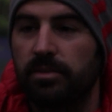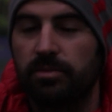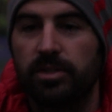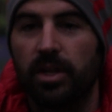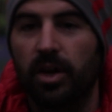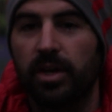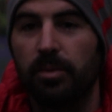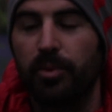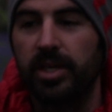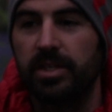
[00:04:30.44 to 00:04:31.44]

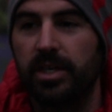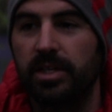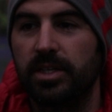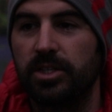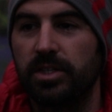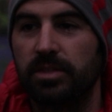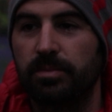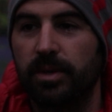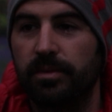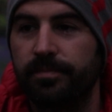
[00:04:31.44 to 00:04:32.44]
slightly better conditions,
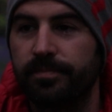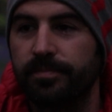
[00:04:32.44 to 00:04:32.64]
but